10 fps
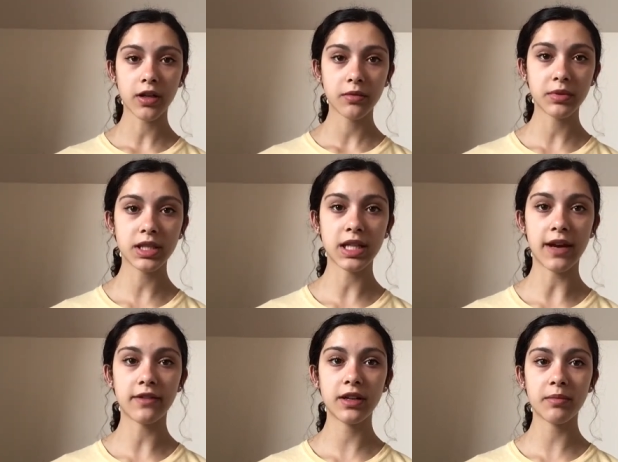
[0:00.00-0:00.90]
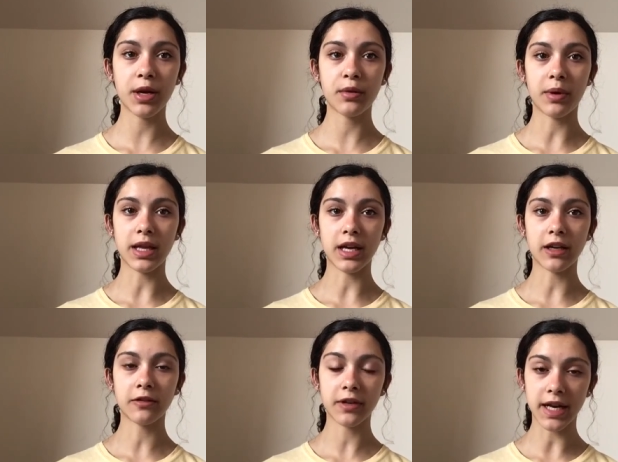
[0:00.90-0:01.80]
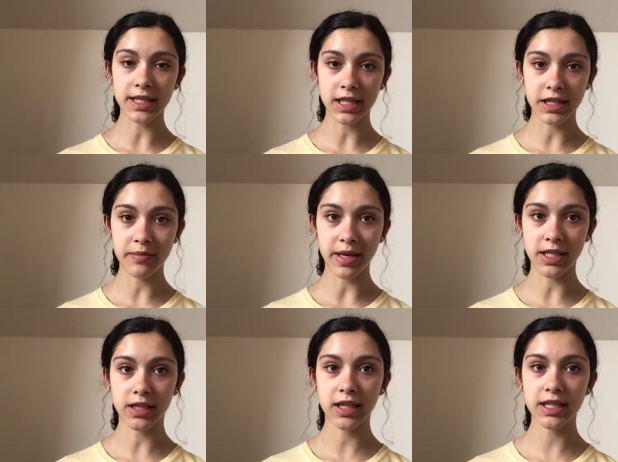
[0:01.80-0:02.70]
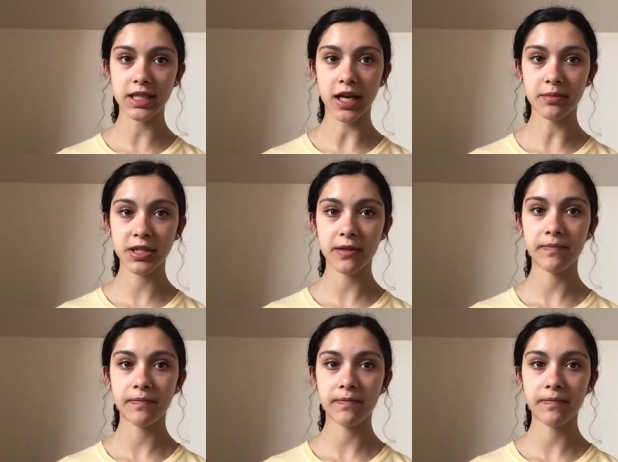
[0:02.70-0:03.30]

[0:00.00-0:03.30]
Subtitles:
which is evident by the way they can create such amazing landscapes.